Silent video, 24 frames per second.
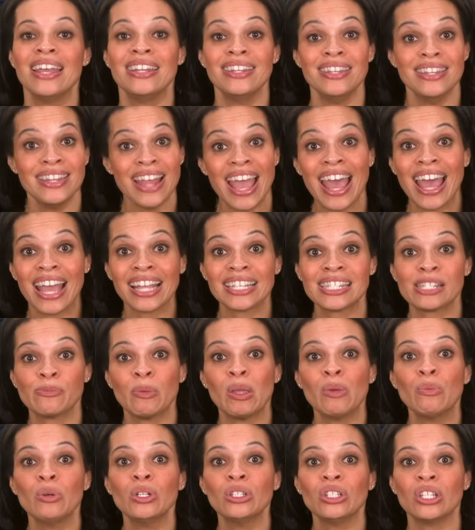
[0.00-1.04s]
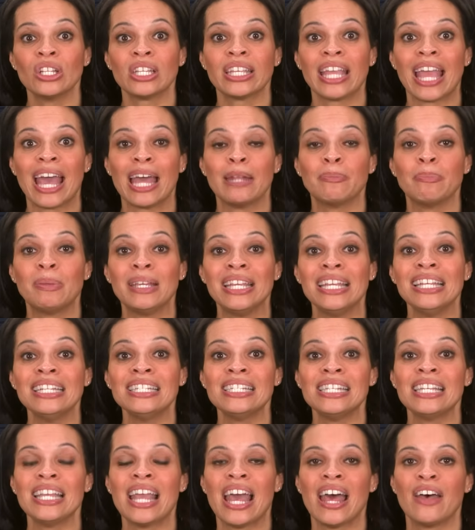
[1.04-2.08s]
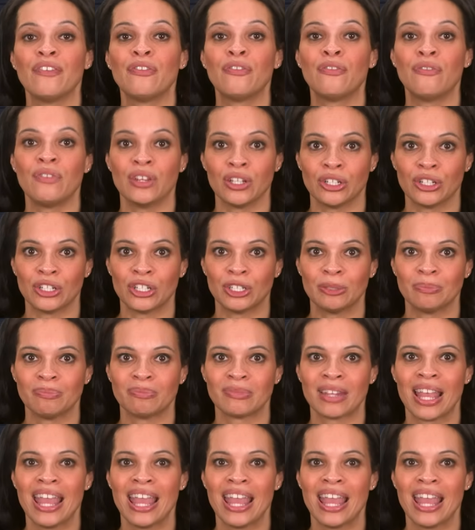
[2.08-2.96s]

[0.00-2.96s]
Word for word: Next, we will look at pdFiller.